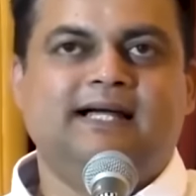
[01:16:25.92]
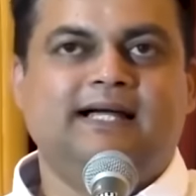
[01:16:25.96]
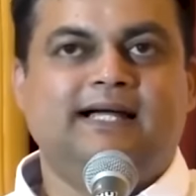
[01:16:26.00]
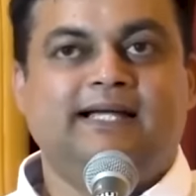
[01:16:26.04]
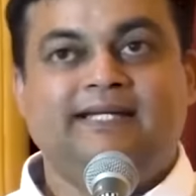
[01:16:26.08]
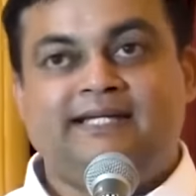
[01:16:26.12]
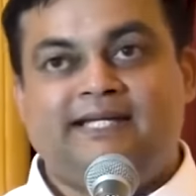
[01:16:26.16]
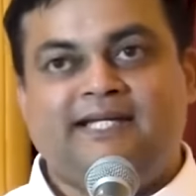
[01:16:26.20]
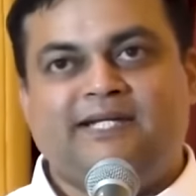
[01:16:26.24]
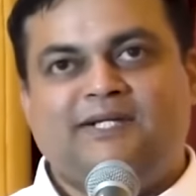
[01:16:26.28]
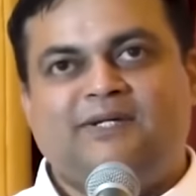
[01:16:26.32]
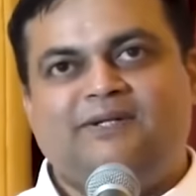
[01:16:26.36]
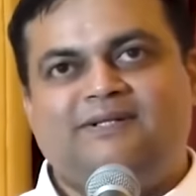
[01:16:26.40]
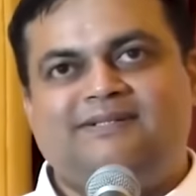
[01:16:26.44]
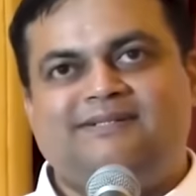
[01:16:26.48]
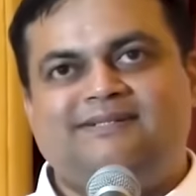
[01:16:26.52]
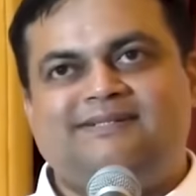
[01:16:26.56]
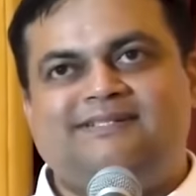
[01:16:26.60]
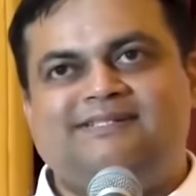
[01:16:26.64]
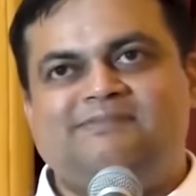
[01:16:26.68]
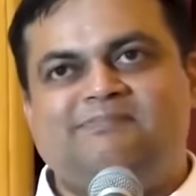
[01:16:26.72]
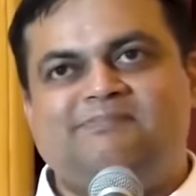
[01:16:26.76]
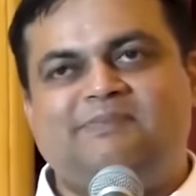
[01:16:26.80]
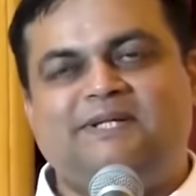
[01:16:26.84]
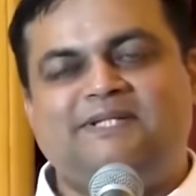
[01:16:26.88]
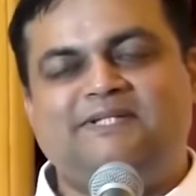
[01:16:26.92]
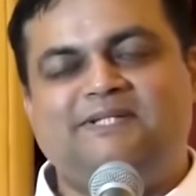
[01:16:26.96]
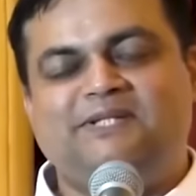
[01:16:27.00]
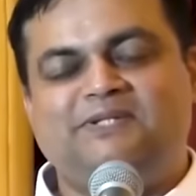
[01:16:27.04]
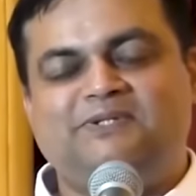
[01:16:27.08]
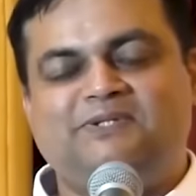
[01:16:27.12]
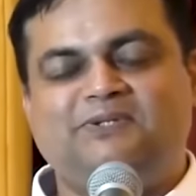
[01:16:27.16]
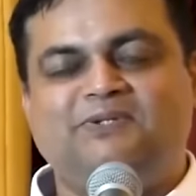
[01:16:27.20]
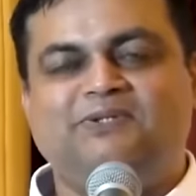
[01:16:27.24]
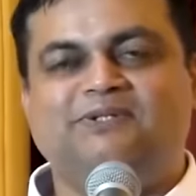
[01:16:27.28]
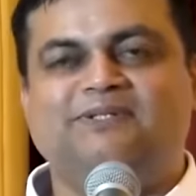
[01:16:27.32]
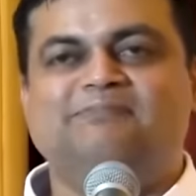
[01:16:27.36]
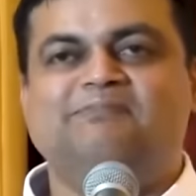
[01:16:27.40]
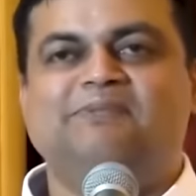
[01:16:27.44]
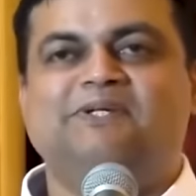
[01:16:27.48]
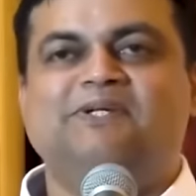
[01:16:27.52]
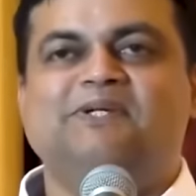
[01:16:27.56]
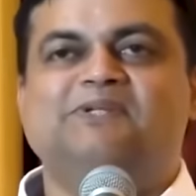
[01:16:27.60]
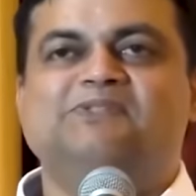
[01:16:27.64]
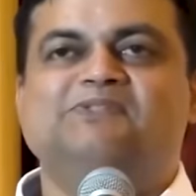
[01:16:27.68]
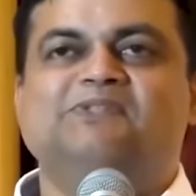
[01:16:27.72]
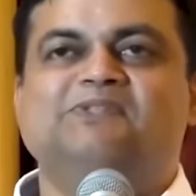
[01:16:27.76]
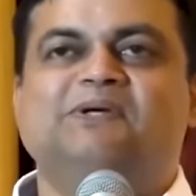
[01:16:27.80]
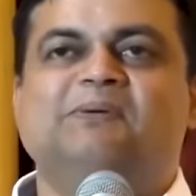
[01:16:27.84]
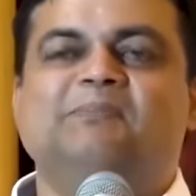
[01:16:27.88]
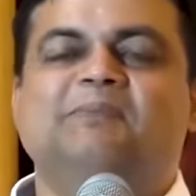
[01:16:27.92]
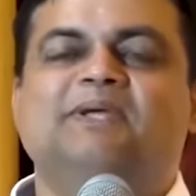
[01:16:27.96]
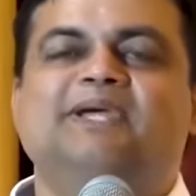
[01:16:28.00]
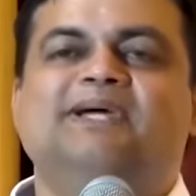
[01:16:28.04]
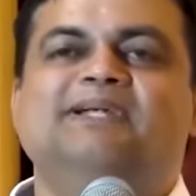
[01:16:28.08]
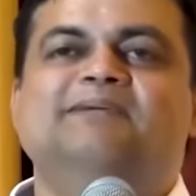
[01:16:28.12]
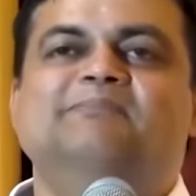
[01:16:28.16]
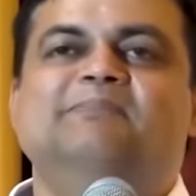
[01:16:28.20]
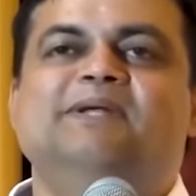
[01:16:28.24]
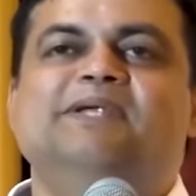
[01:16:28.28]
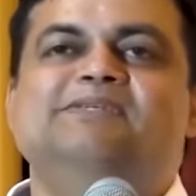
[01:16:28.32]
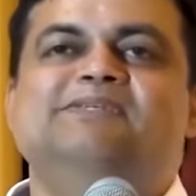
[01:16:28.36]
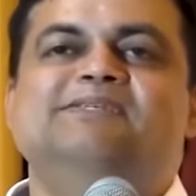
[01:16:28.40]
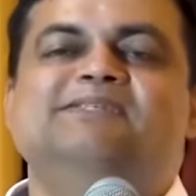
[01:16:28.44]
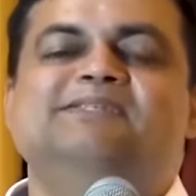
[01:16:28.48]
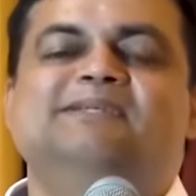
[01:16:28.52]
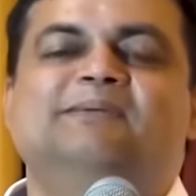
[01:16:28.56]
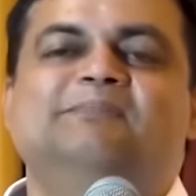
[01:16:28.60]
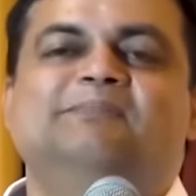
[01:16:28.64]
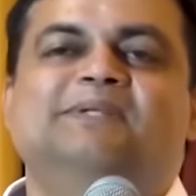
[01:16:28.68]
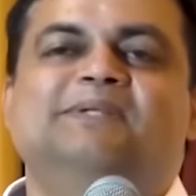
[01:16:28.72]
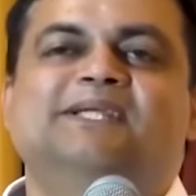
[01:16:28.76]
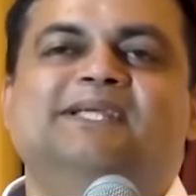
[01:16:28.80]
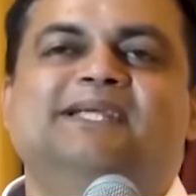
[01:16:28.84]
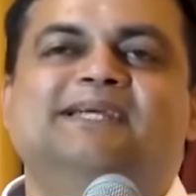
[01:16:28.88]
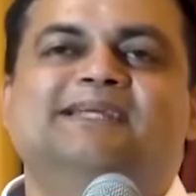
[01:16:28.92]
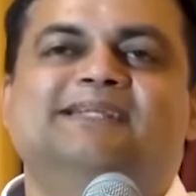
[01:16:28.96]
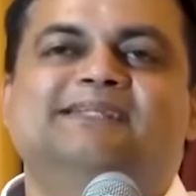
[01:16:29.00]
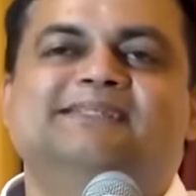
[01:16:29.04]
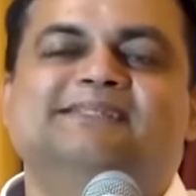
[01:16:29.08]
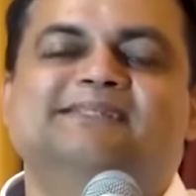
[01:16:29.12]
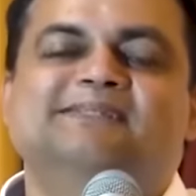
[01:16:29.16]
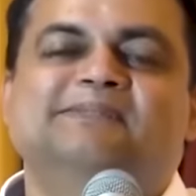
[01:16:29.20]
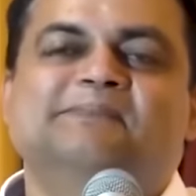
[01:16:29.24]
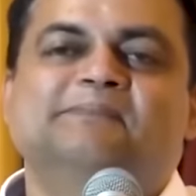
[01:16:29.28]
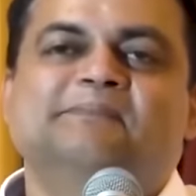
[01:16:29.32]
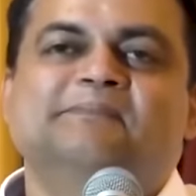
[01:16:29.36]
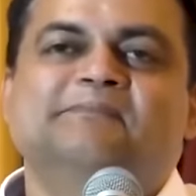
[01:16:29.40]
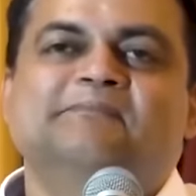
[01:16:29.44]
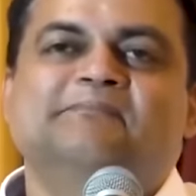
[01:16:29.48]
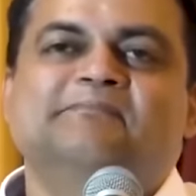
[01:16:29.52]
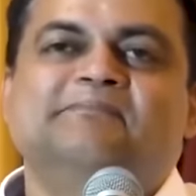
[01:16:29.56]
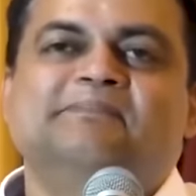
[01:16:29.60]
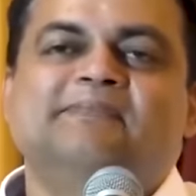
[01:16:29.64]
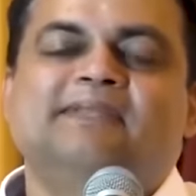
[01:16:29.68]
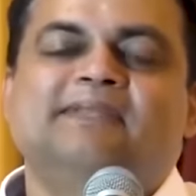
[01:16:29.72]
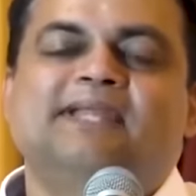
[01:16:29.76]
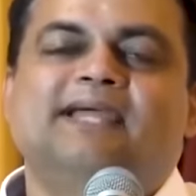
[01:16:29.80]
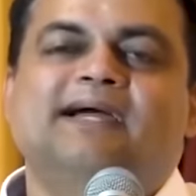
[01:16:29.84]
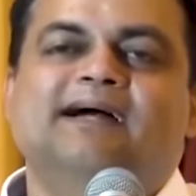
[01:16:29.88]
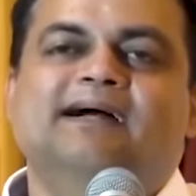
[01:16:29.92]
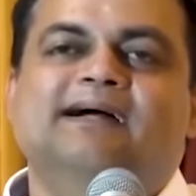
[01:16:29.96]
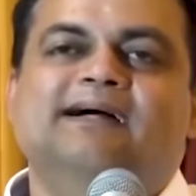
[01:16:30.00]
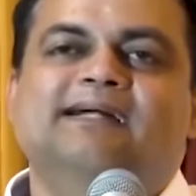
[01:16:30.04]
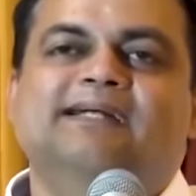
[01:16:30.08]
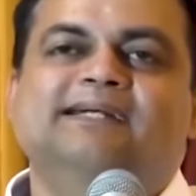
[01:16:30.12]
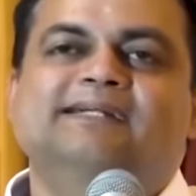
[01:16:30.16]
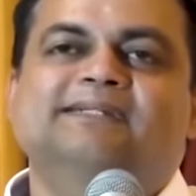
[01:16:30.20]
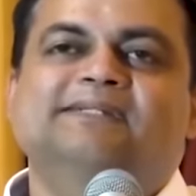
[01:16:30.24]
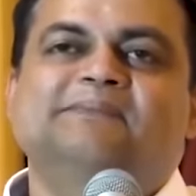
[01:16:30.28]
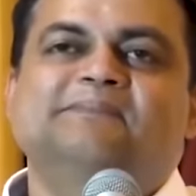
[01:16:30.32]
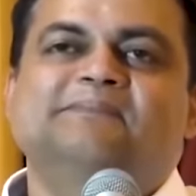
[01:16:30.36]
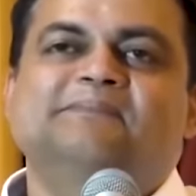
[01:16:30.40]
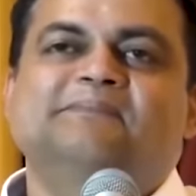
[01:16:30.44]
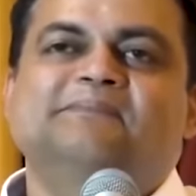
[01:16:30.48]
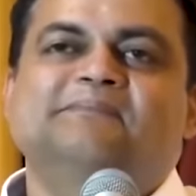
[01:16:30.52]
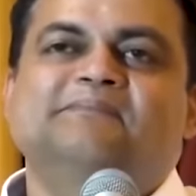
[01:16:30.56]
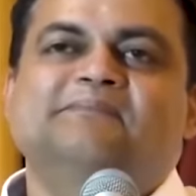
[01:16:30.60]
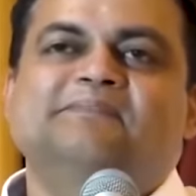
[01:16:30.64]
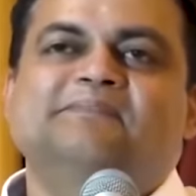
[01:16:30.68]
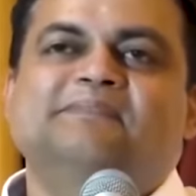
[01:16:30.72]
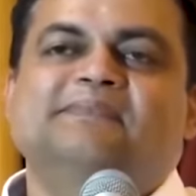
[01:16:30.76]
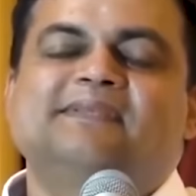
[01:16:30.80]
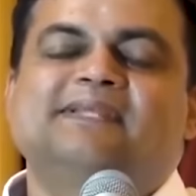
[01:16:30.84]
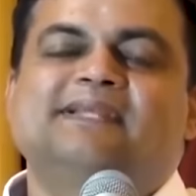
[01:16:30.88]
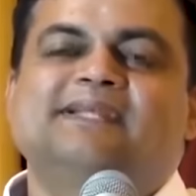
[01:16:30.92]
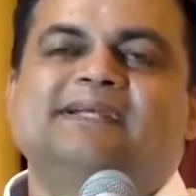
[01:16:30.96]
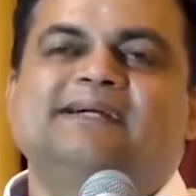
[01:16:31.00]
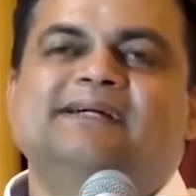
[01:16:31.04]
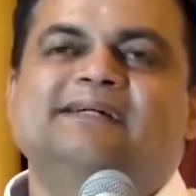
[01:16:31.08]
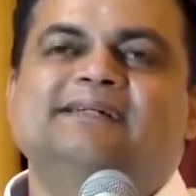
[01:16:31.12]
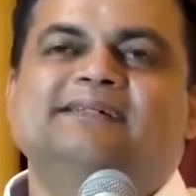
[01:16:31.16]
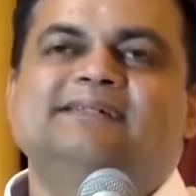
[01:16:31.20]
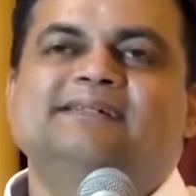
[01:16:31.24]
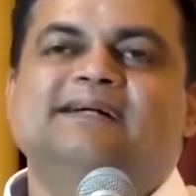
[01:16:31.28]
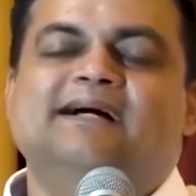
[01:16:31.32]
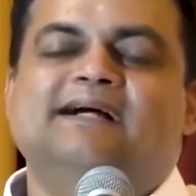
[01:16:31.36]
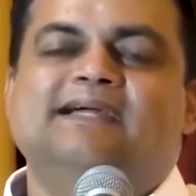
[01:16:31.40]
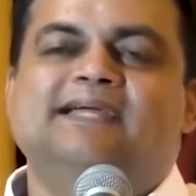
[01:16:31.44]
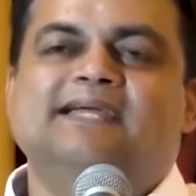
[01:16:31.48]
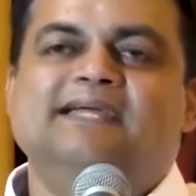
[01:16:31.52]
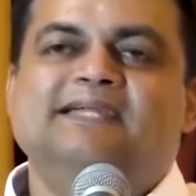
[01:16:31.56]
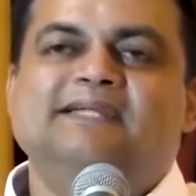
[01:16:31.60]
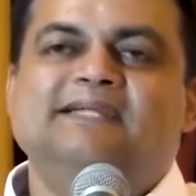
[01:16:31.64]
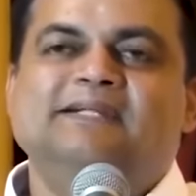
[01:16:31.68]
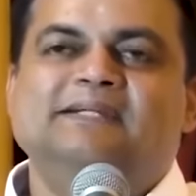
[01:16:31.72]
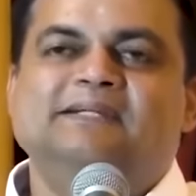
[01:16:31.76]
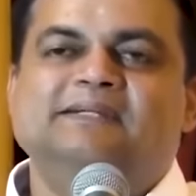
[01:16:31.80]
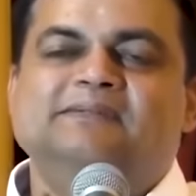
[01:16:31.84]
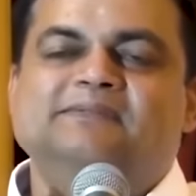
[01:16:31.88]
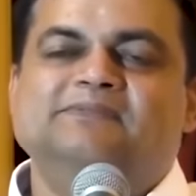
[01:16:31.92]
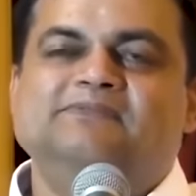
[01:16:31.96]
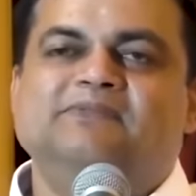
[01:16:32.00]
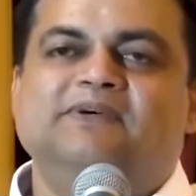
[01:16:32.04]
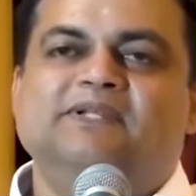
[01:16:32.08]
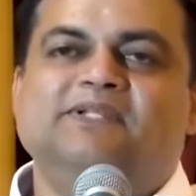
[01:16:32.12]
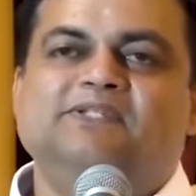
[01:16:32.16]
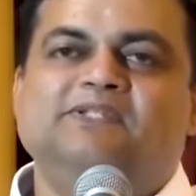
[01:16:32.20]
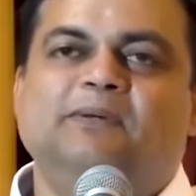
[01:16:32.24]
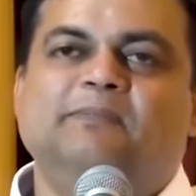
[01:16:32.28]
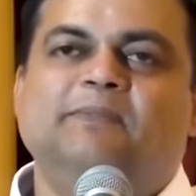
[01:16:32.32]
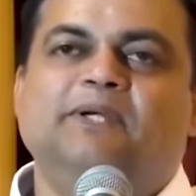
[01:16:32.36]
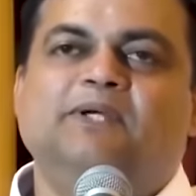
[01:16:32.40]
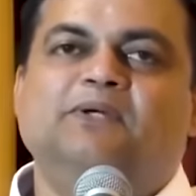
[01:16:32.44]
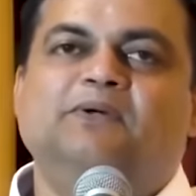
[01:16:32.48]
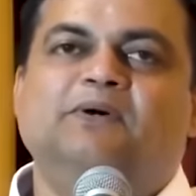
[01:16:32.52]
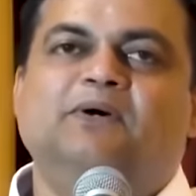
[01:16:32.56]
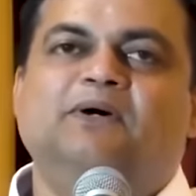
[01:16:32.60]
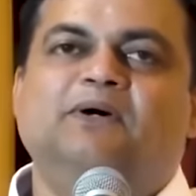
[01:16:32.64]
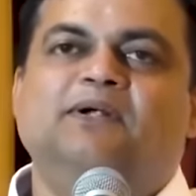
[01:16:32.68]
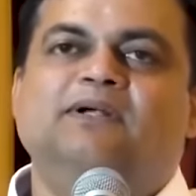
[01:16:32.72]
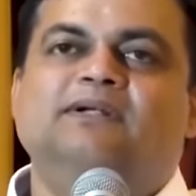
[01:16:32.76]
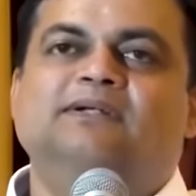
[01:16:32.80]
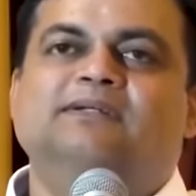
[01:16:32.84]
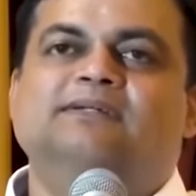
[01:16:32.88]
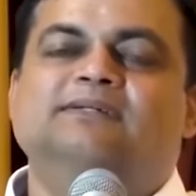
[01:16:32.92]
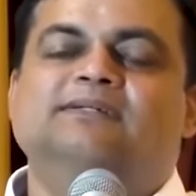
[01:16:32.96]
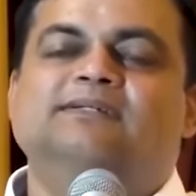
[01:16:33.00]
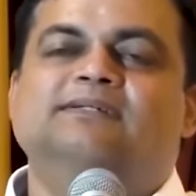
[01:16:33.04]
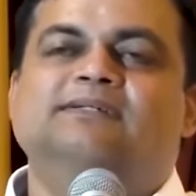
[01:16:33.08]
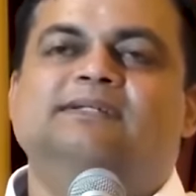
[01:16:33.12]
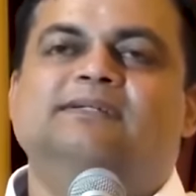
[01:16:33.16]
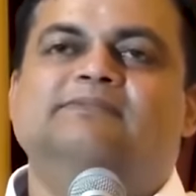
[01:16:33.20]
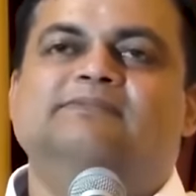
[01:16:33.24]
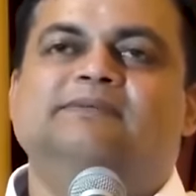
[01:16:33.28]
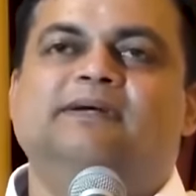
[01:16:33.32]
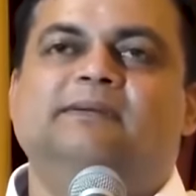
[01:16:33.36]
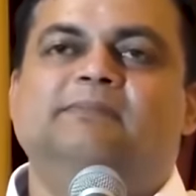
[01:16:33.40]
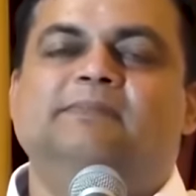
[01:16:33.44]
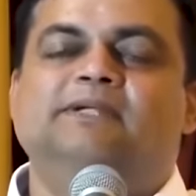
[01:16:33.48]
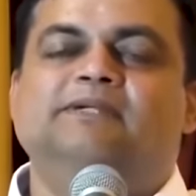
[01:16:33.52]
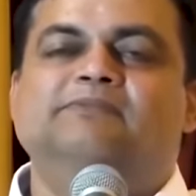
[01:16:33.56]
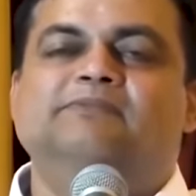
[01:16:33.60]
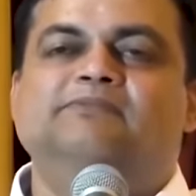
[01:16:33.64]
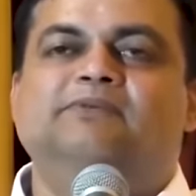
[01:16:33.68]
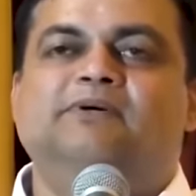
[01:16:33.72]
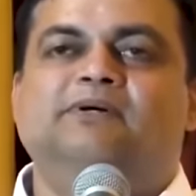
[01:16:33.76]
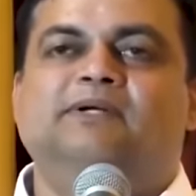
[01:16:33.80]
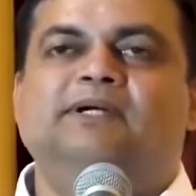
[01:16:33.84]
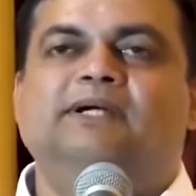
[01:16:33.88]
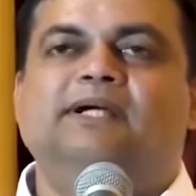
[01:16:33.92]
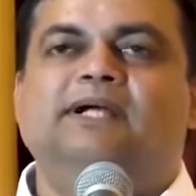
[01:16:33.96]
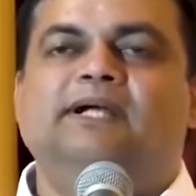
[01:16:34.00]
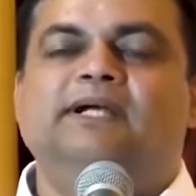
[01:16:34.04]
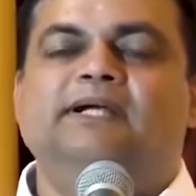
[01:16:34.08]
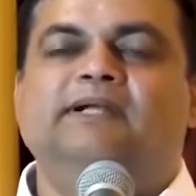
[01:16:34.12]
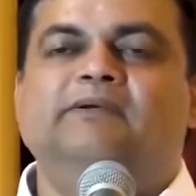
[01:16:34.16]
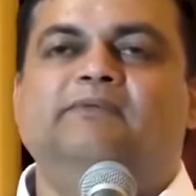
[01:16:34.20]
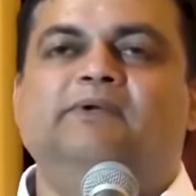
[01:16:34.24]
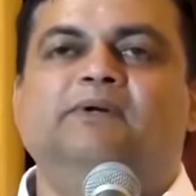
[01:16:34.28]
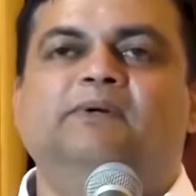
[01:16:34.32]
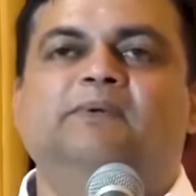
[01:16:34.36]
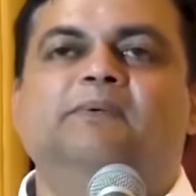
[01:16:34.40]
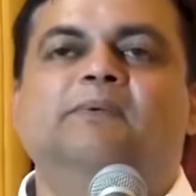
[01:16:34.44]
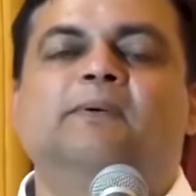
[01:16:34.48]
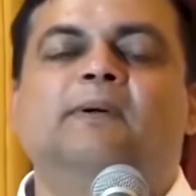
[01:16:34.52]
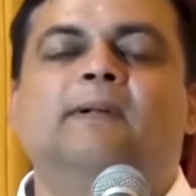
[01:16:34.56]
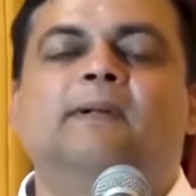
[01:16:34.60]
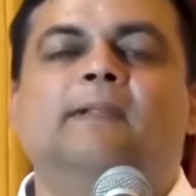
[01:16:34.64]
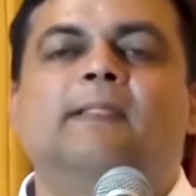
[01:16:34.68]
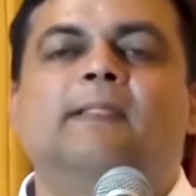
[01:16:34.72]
I cannot speak the truth, because Swami had mentioned something else. And again, when Swami called the family for an interview,